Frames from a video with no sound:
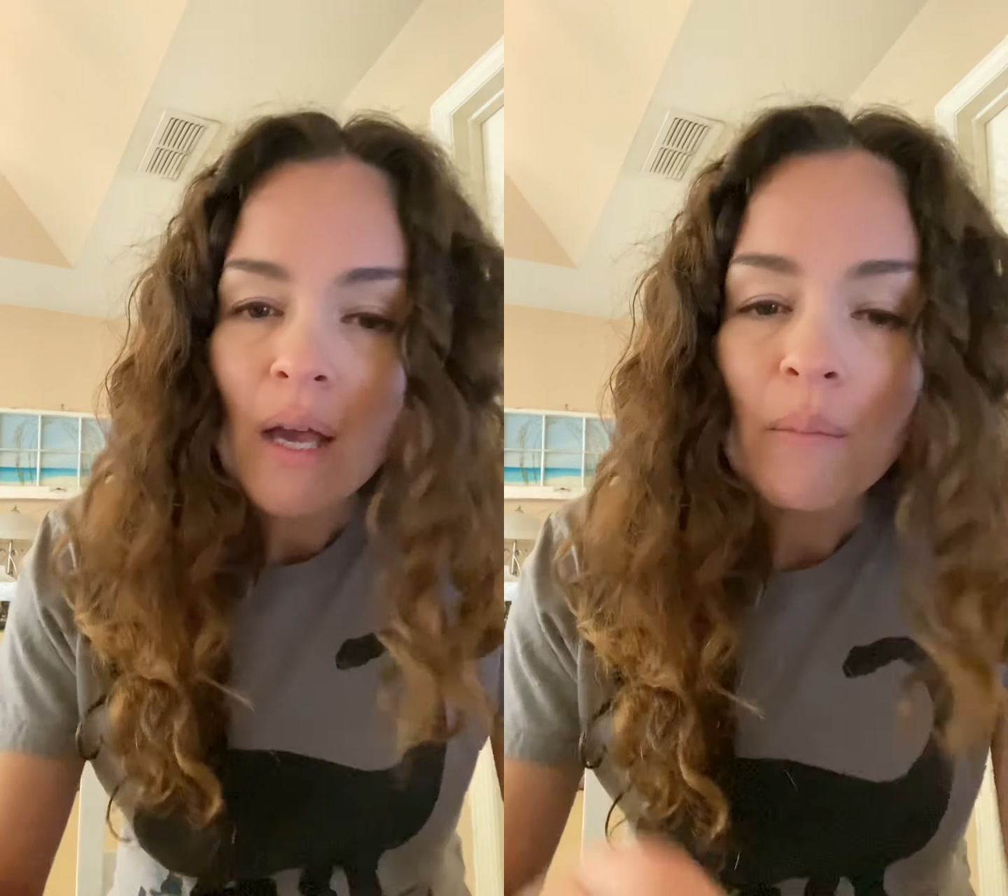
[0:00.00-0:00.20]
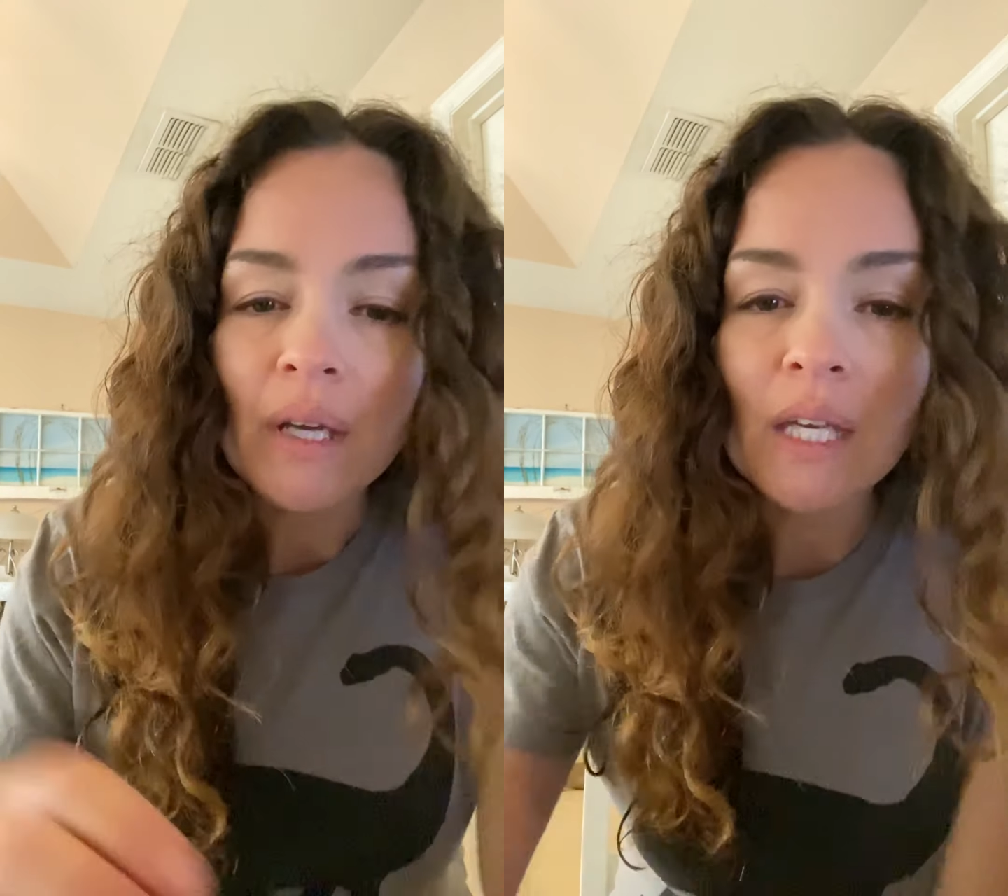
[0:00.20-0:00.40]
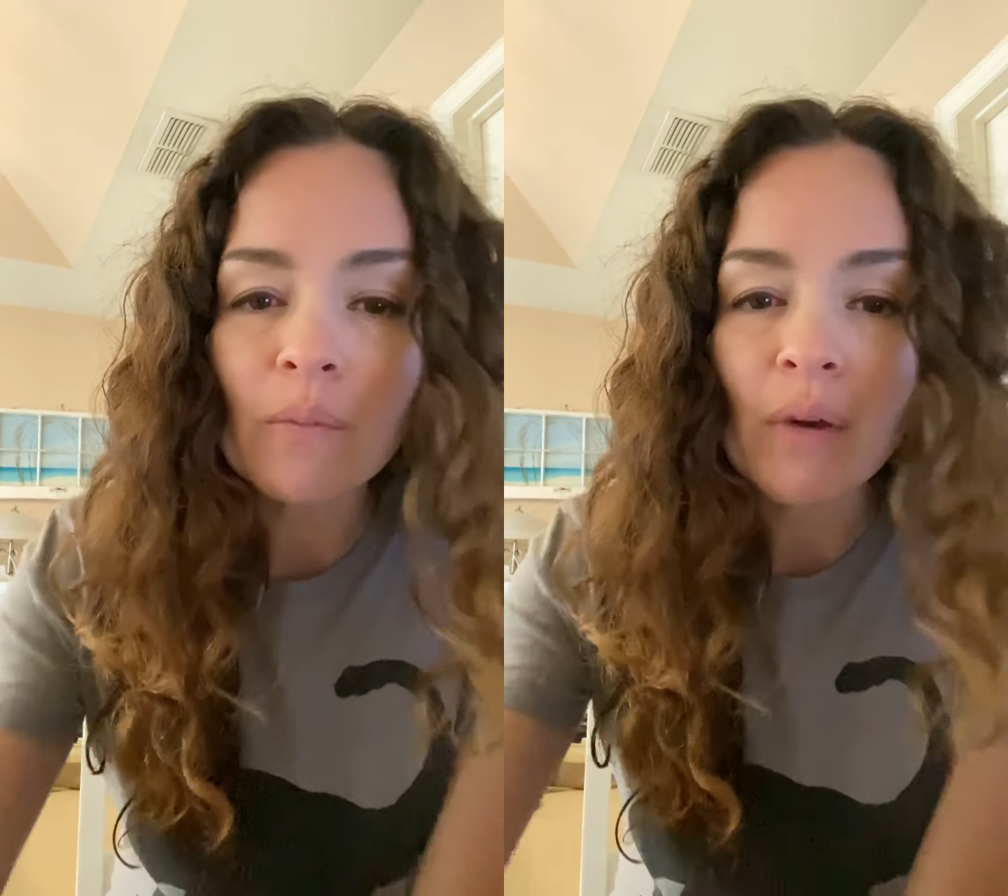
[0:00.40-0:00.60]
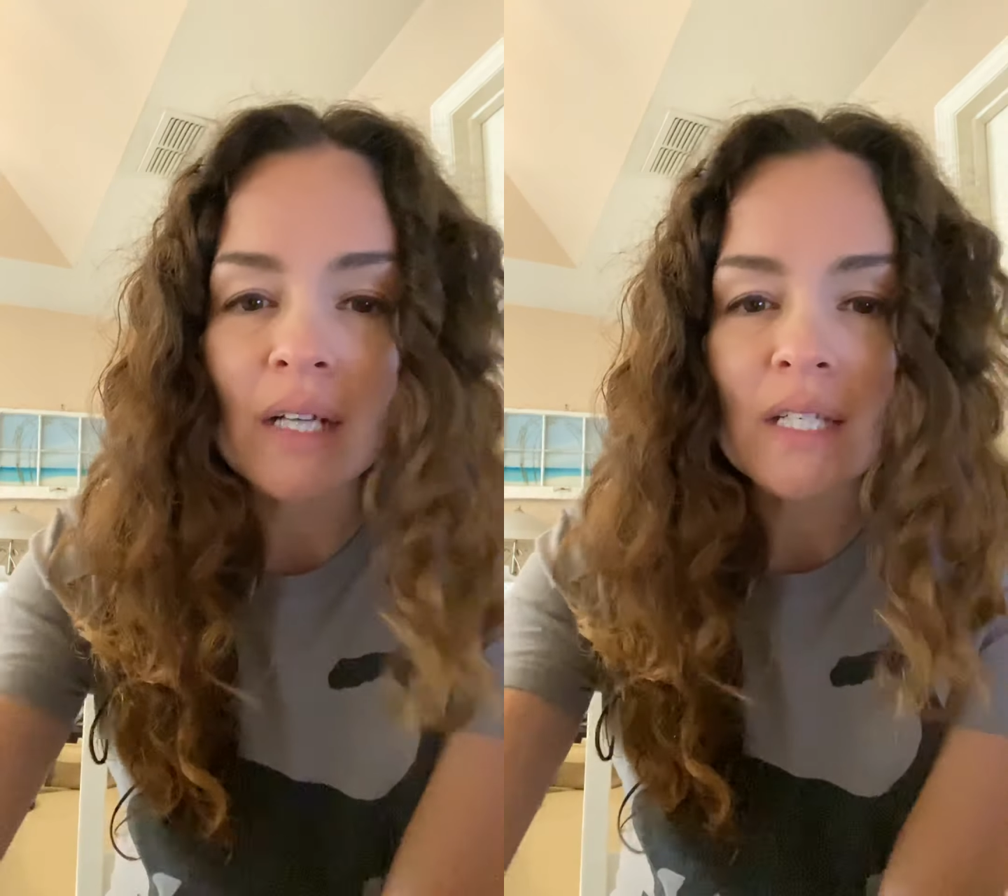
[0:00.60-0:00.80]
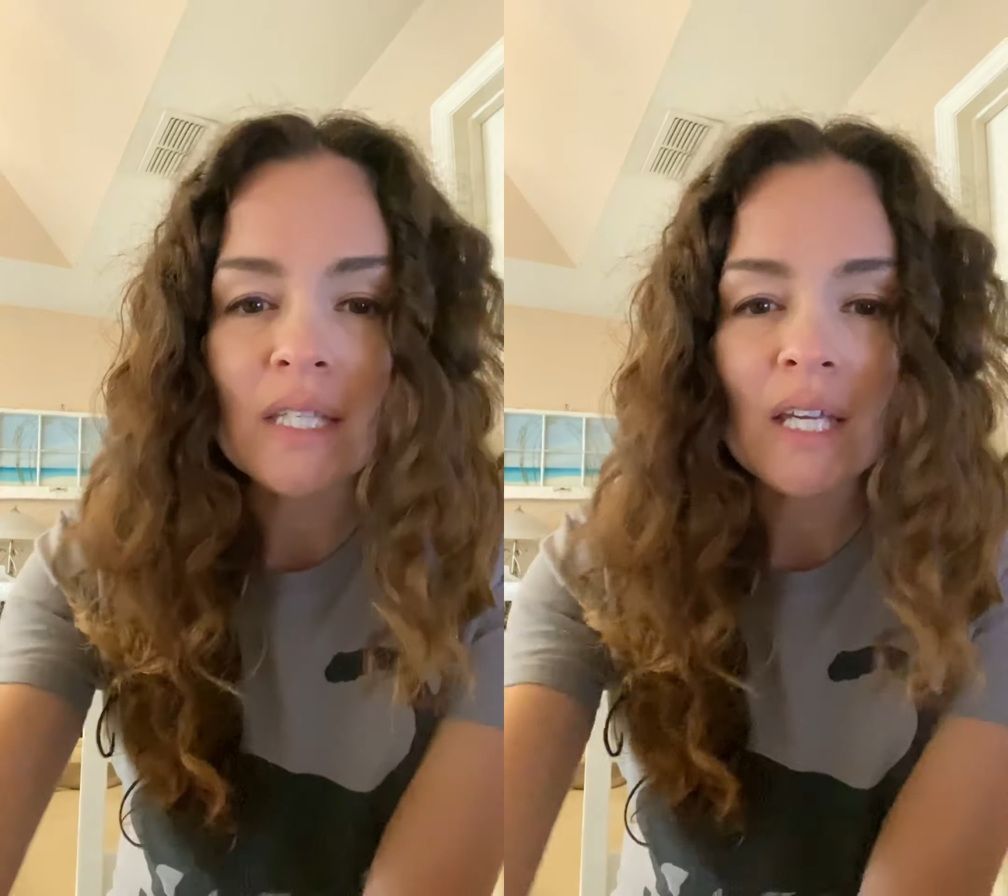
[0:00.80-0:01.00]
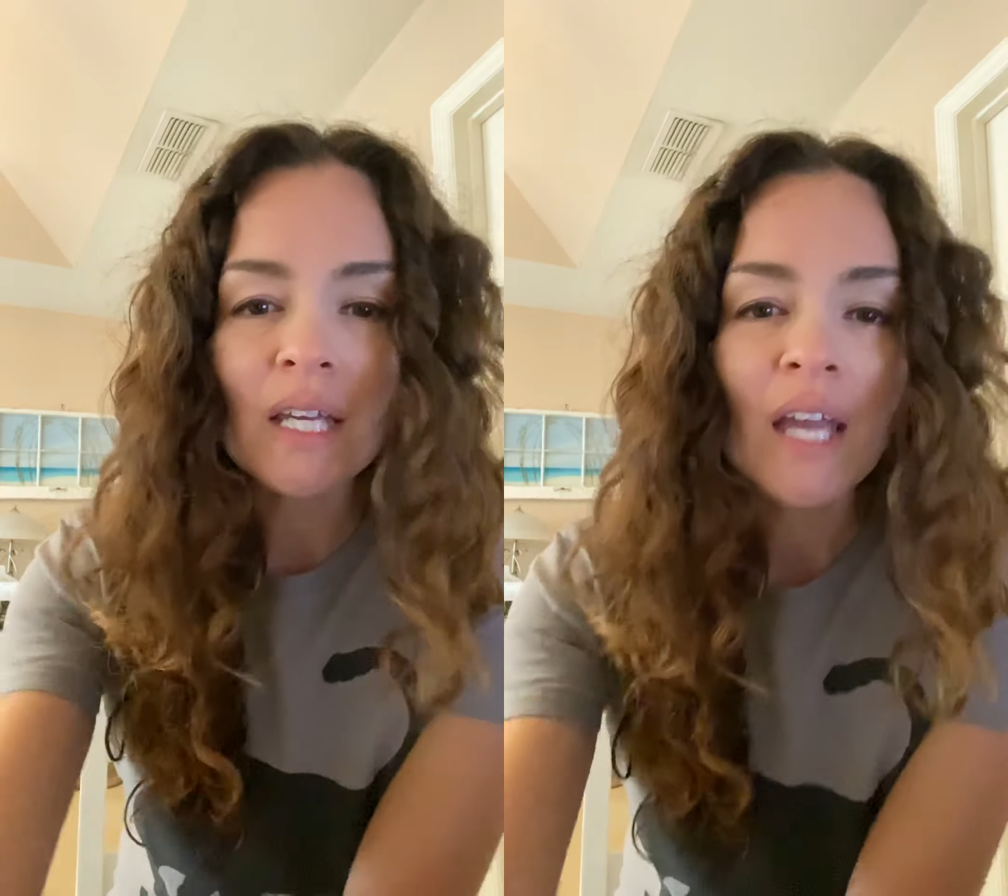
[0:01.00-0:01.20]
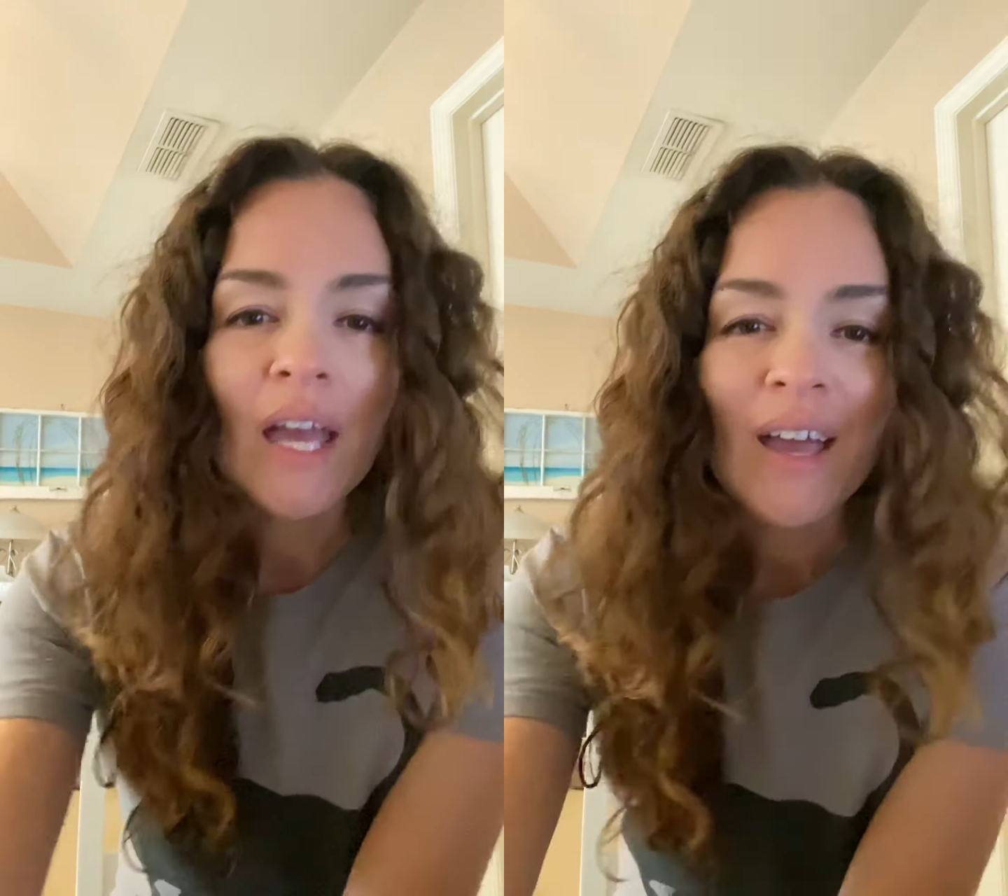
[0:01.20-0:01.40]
but keep practicing